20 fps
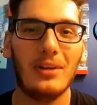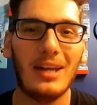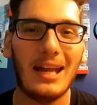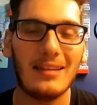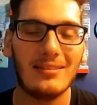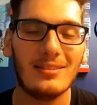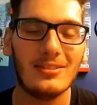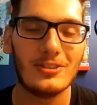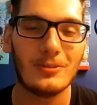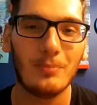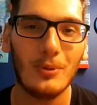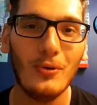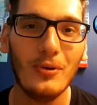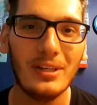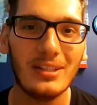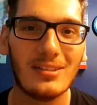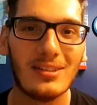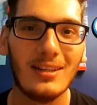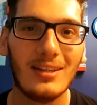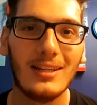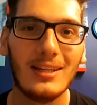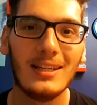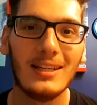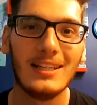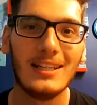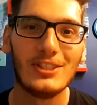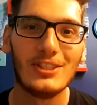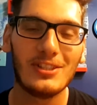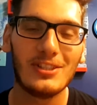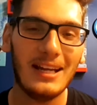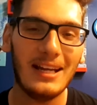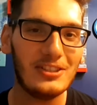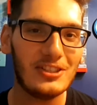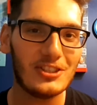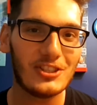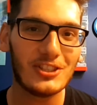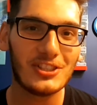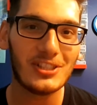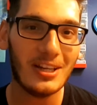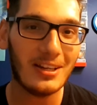But at this point, should I
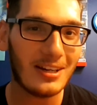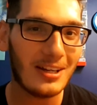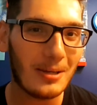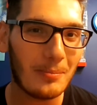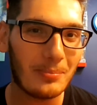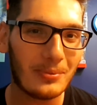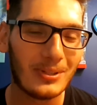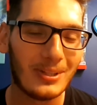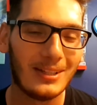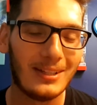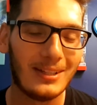just shut up